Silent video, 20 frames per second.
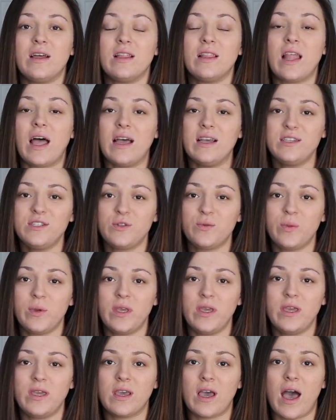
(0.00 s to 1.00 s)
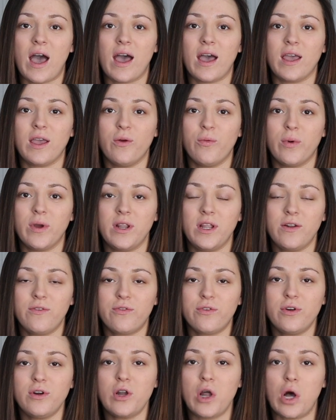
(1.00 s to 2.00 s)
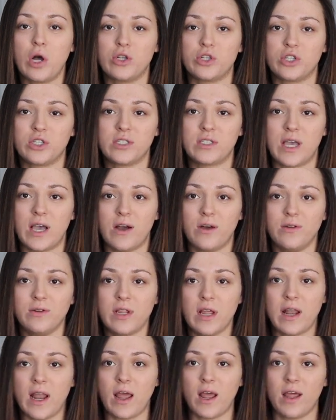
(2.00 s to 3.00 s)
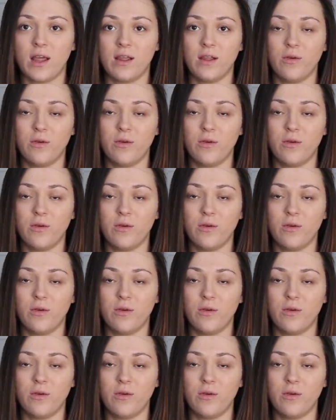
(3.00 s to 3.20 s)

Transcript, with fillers: Last week I went in for an ultrasound and I,